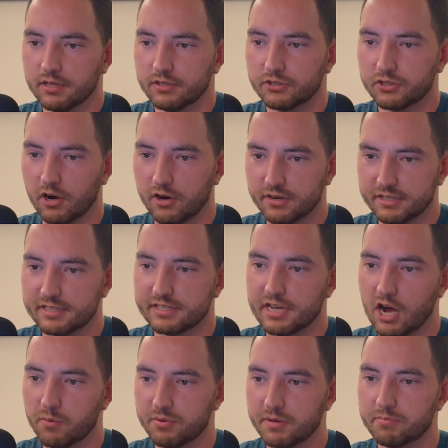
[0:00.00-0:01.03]
started to
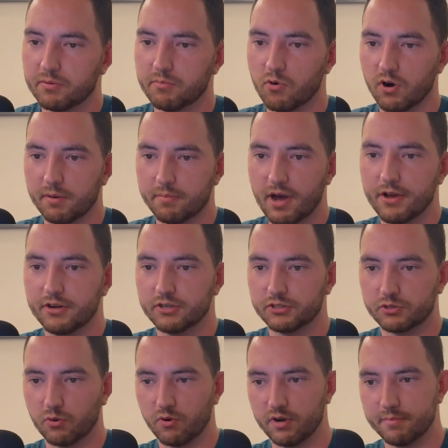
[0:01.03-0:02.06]
tell people more about your
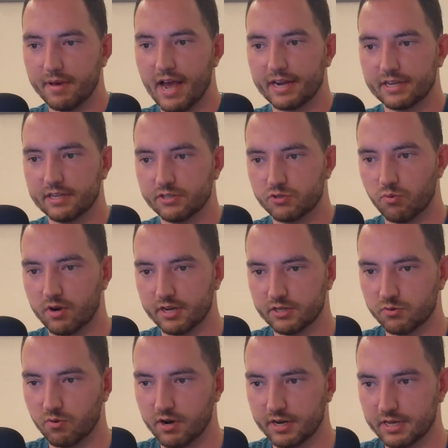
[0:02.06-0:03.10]
story back in
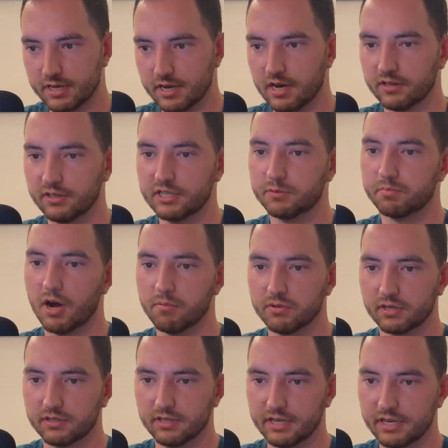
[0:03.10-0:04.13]
2020, at least
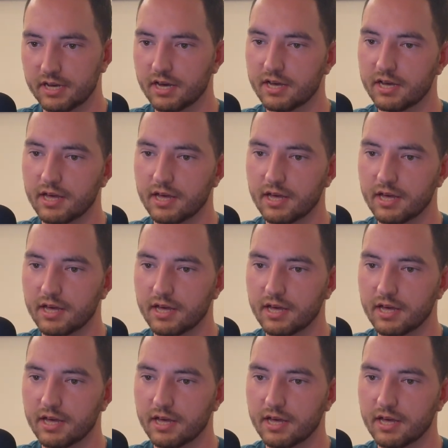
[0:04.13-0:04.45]
publicly.